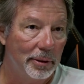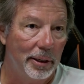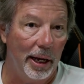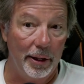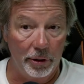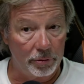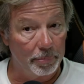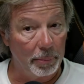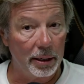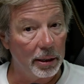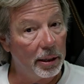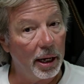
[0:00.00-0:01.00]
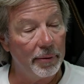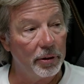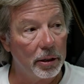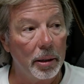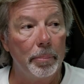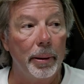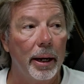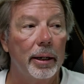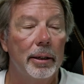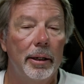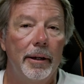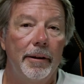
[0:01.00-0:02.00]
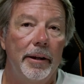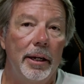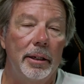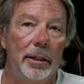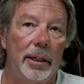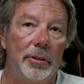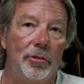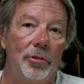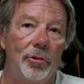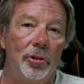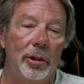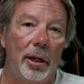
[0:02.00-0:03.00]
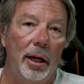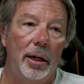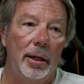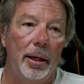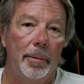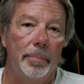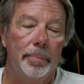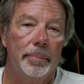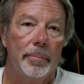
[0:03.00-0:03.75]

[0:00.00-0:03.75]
And it's making a kind of a comeback. It took a